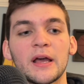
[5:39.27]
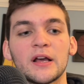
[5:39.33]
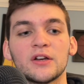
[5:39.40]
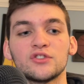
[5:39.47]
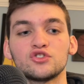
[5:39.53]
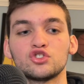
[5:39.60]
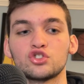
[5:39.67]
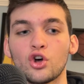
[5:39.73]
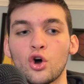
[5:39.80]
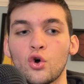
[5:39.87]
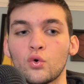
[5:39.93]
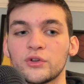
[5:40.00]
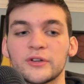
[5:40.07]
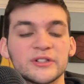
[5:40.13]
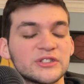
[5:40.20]
So
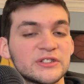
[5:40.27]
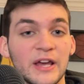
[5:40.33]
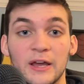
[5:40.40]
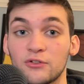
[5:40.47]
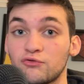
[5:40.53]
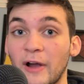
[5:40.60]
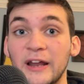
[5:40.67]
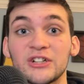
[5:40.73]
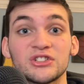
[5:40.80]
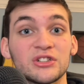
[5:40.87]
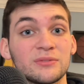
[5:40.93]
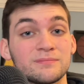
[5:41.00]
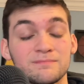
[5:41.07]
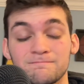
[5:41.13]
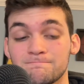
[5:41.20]
you could say Reddish
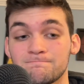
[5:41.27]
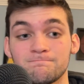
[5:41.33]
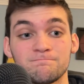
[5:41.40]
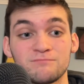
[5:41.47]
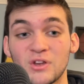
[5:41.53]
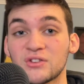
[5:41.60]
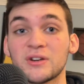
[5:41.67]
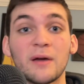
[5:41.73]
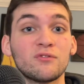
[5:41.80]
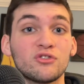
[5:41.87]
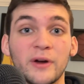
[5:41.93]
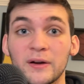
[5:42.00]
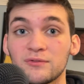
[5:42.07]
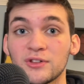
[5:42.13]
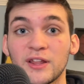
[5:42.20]
doesn't have a
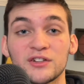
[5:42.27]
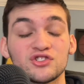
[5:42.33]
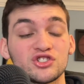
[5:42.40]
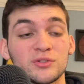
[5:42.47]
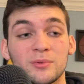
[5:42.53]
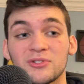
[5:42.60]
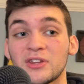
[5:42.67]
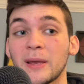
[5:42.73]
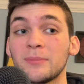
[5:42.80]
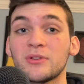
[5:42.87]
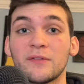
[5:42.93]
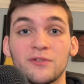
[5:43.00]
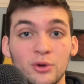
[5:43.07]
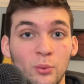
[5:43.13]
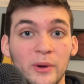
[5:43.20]
great relationship with Thibs
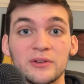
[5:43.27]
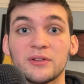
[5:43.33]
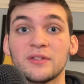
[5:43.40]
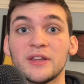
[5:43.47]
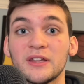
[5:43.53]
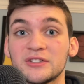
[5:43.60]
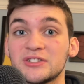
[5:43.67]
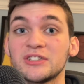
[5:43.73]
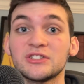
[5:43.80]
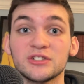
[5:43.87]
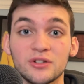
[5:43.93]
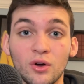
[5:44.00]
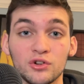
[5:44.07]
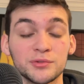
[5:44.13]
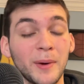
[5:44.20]
if he went to the assistant
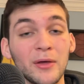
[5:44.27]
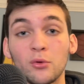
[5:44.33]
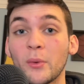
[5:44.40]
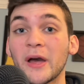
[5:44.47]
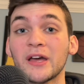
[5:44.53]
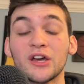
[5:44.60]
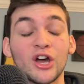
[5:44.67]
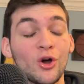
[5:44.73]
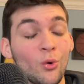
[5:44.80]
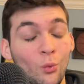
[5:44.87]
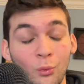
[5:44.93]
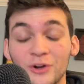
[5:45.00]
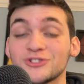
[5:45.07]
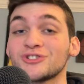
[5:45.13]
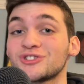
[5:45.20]
coach. By the way,
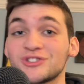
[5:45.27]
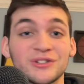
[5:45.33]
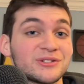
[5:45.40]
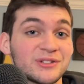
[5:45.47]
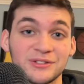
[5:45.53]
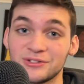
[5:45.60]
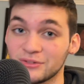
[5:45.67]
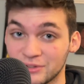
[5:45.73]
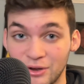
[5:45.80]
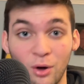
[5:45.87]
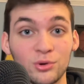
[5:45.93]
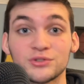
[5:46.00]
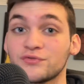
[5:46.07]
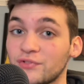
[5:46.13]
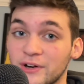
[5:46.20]
which assistant
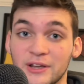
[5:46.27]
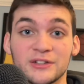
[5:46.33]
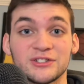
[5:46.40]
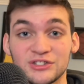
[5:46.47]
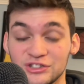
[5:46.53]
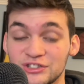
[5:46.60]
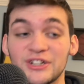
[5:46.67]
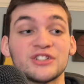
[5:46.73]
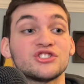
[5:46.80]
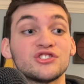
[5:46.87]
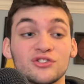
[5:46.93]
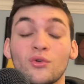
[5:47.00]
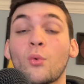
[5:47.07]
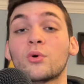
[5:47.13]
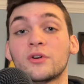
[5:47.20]
coach freaking snitched
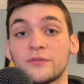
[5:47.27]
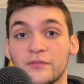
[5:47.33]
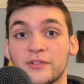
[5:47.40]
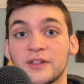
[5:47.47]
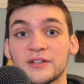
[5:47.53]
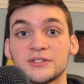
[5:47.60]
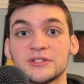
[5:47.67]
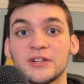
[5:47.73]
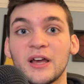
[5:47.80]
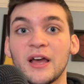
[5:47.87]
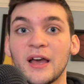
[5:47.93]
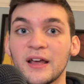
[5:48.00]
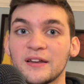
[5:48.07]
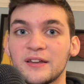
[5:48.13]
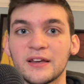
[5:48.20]
in order for this
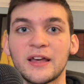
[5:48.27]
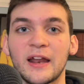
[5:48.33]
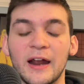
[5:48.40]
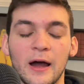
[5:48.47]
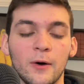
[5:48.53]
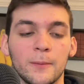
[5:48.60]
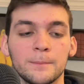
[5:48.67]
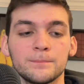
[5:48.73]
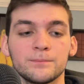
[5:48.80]
to get out?